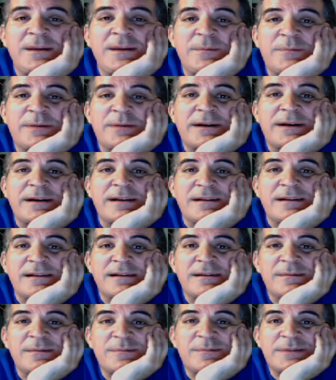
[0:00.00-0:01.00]
But
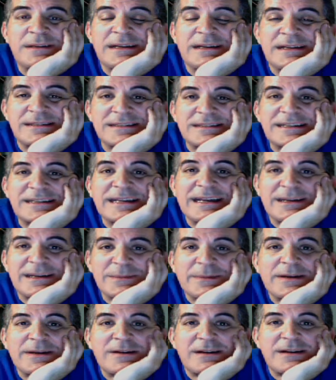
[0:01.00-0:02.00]
as a gay
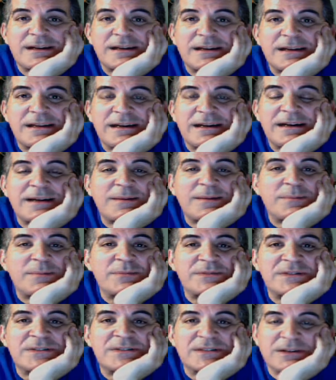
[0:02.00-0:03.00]
American, I am
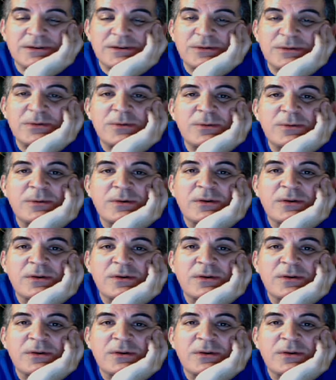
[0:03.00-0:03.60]
so